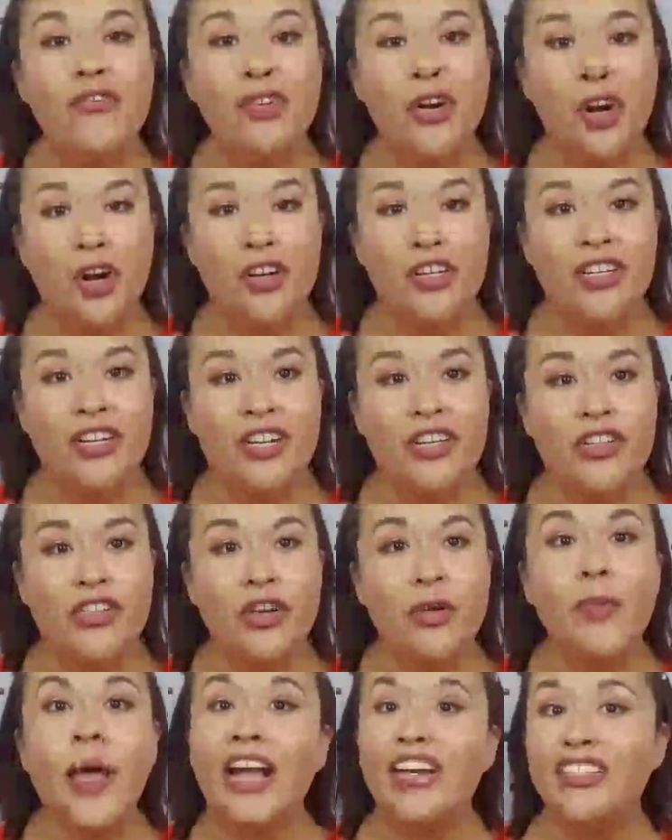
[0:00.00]
for our next
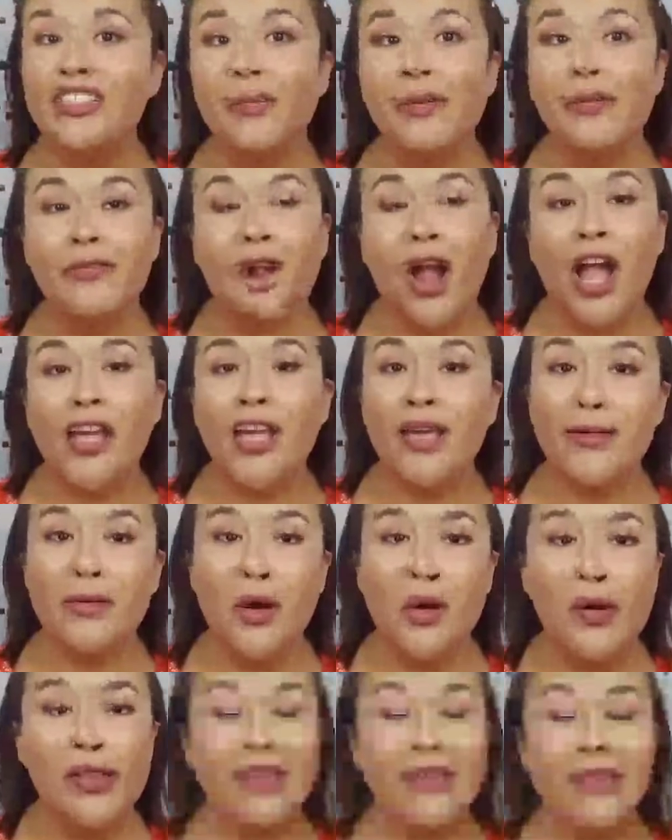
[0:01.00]
trip. Actually, before I keep
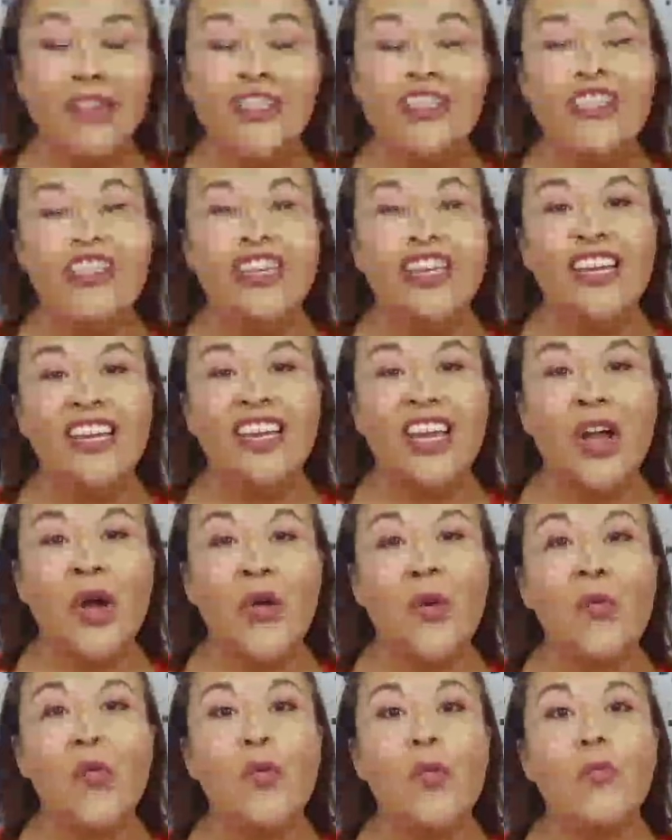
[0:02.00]
going, let me just say
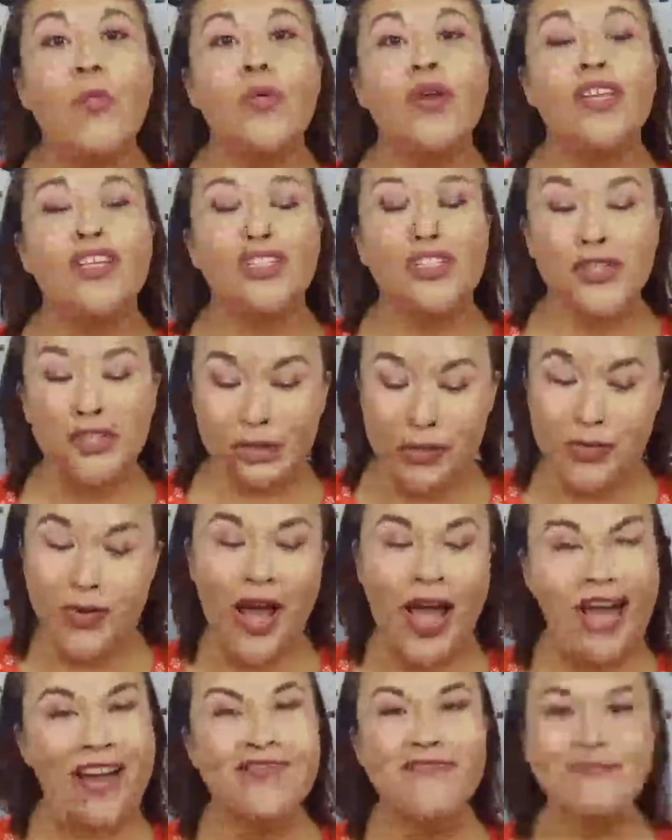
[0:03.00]
we do
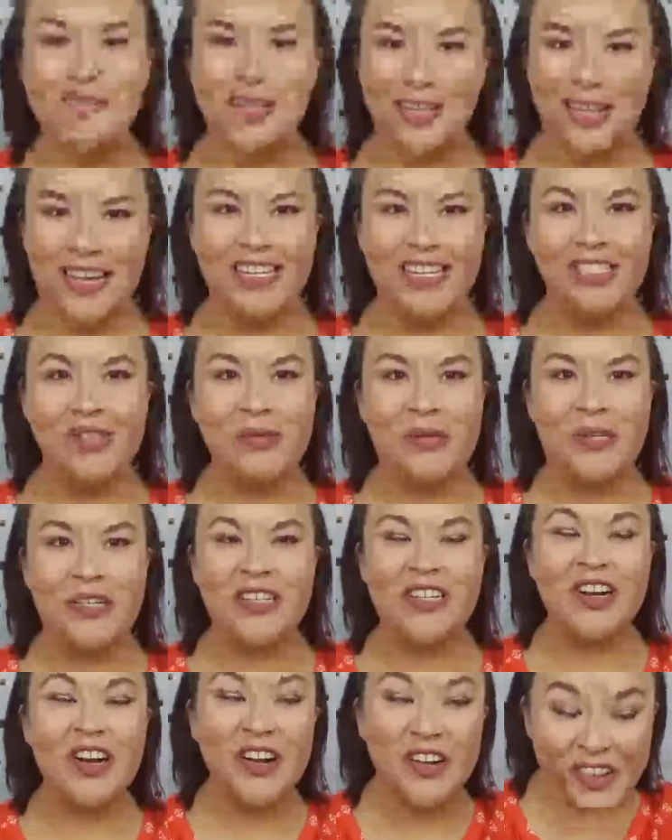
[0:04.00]
have plans. We're
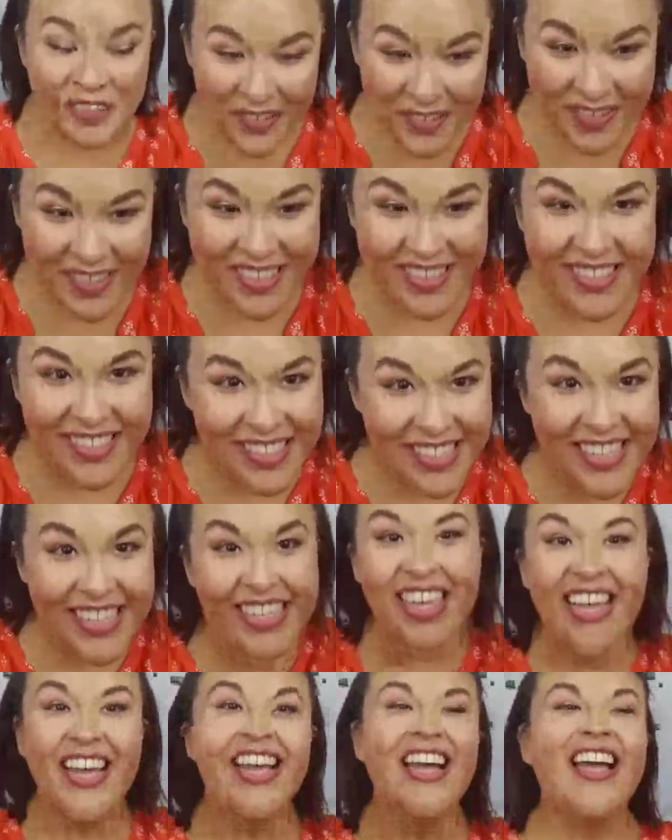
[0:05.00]

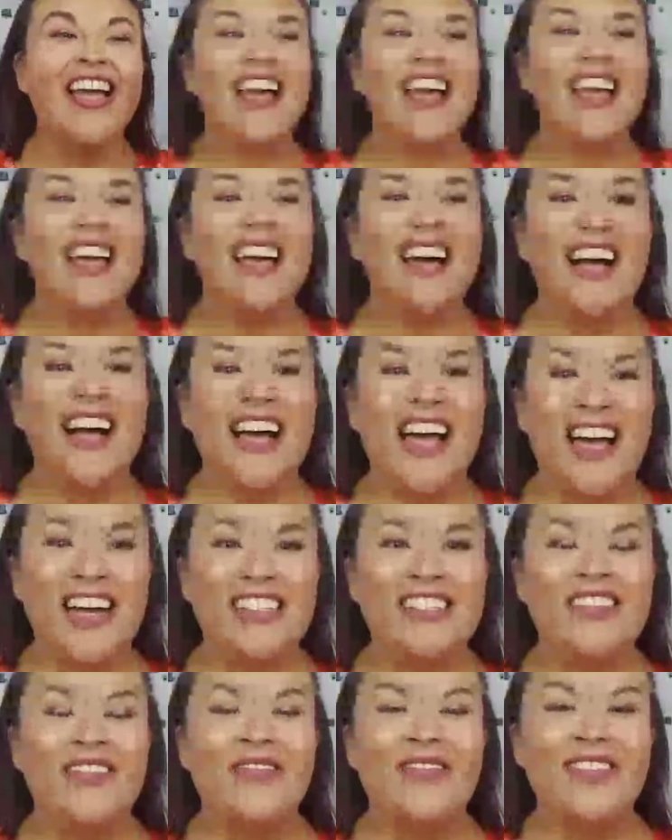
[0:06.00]
currently
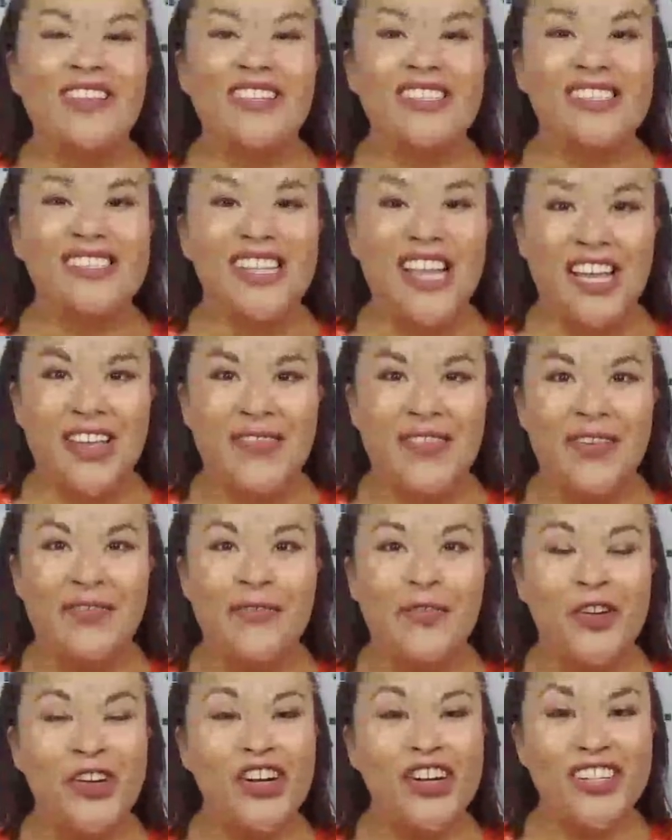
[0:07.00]
actively saving
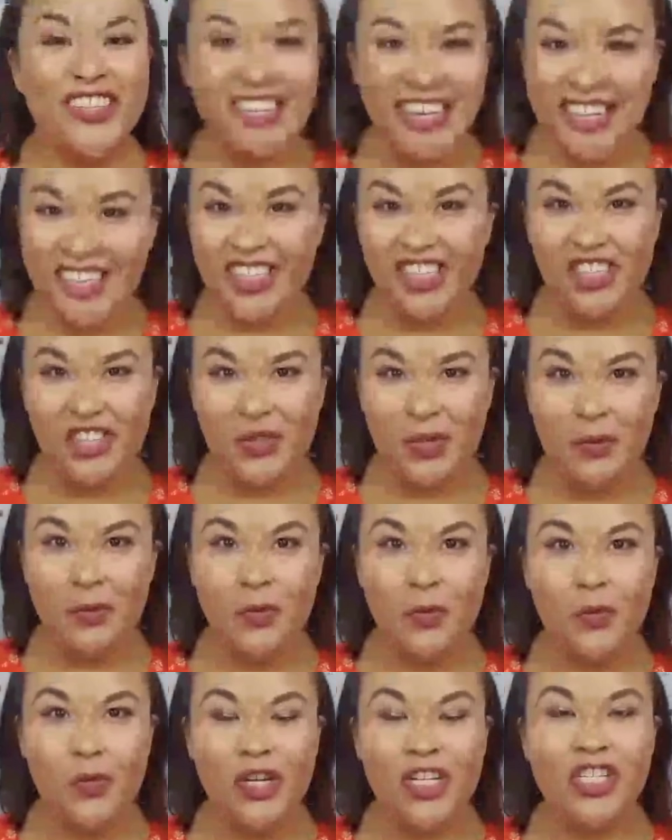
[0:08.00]
for our next
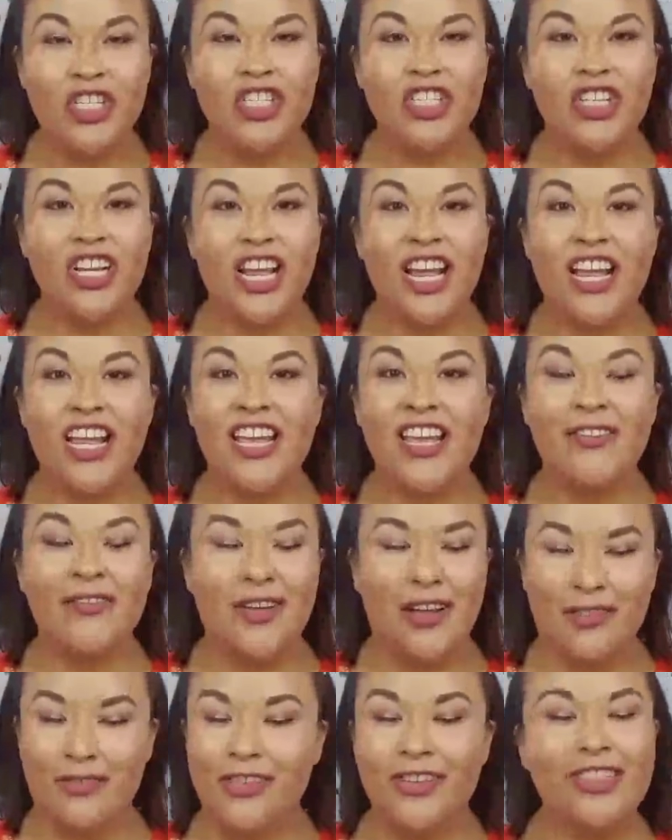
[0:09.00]
trip, which if
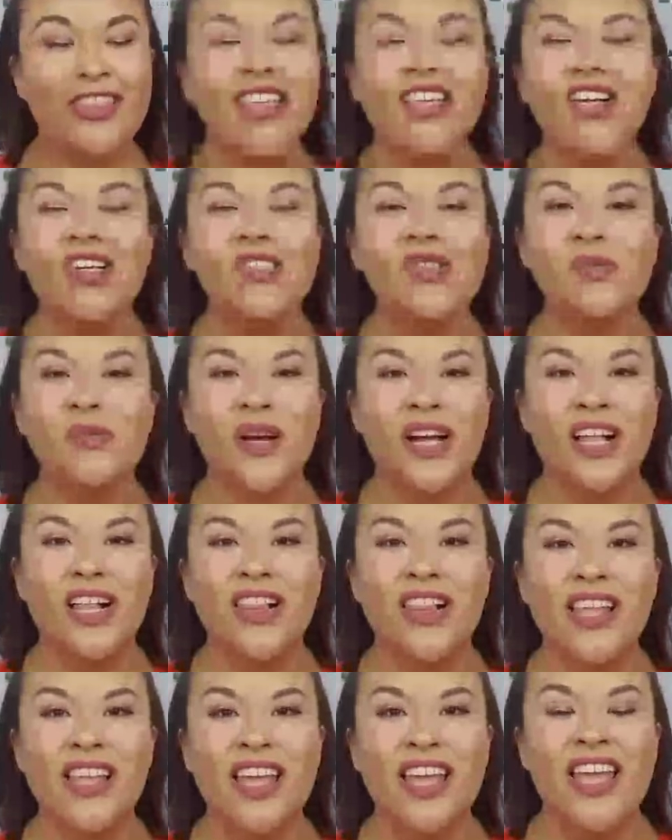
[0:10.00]
everything goes
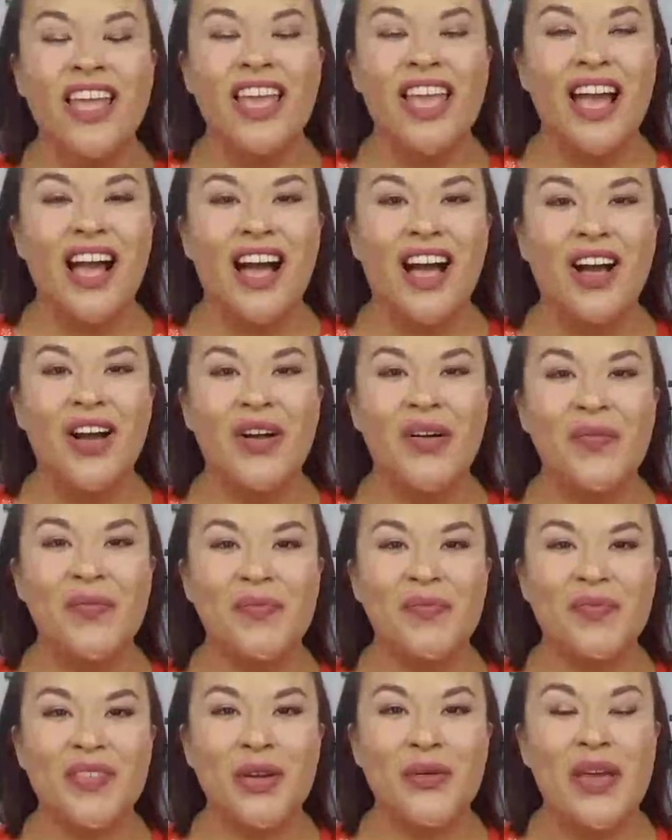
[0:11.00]
well,
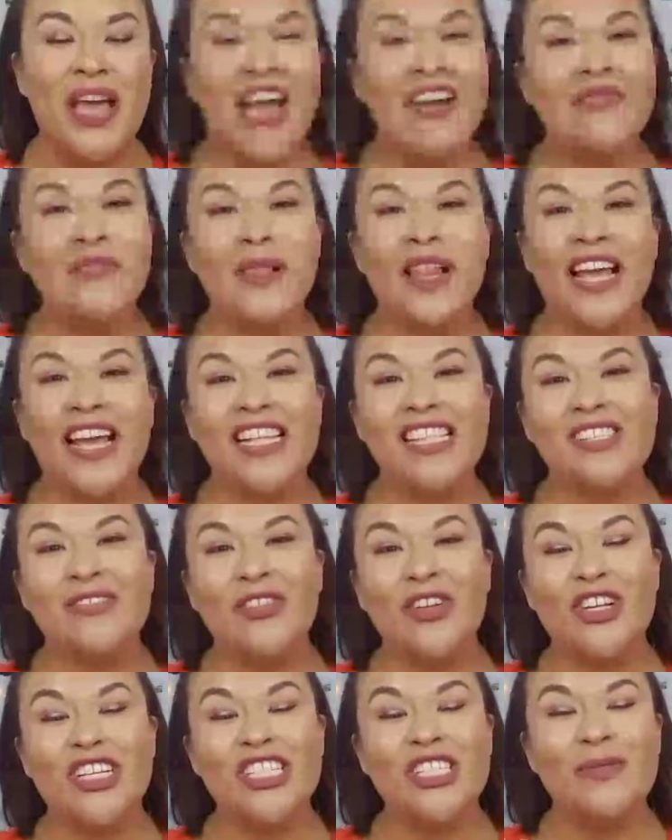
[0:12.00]
we have plans
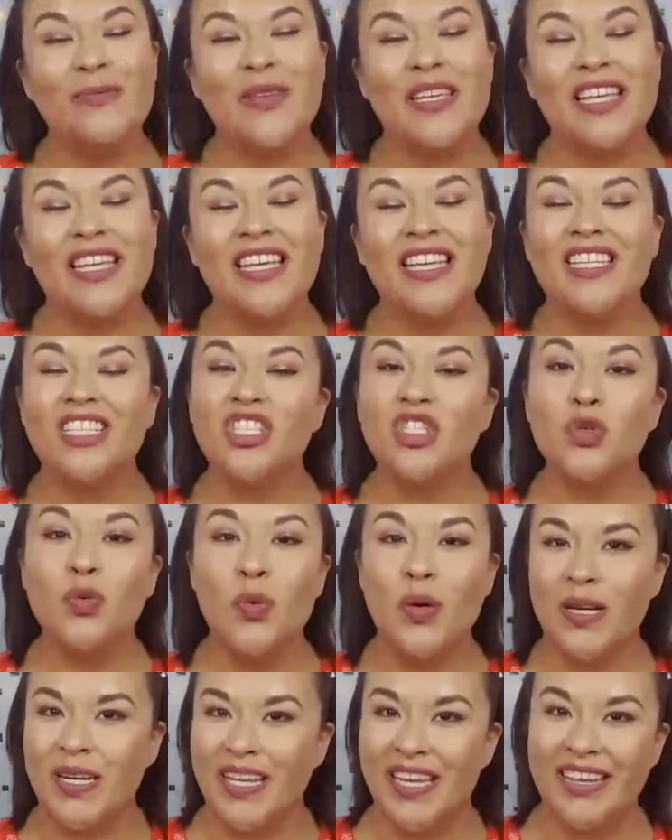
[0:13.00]
for it to be in
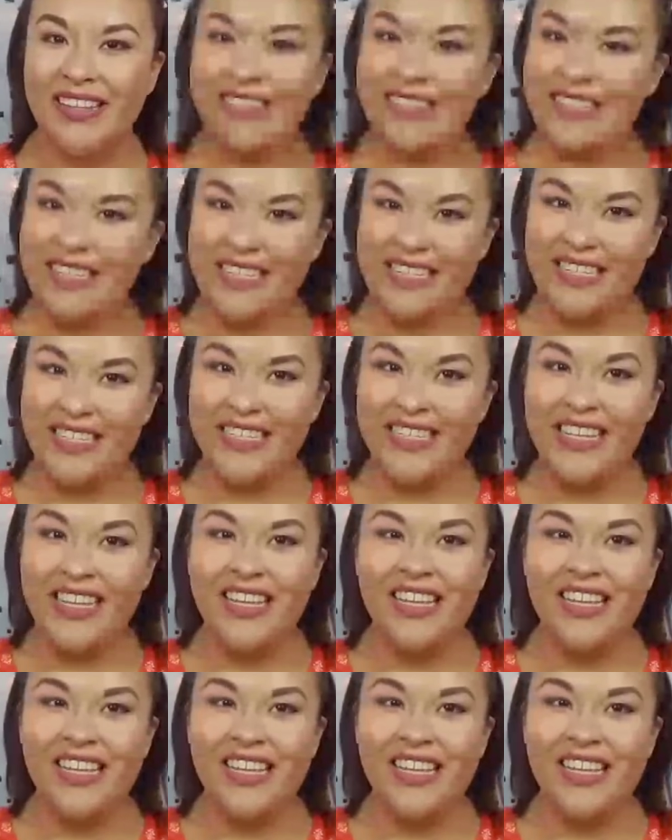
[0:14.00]
2018.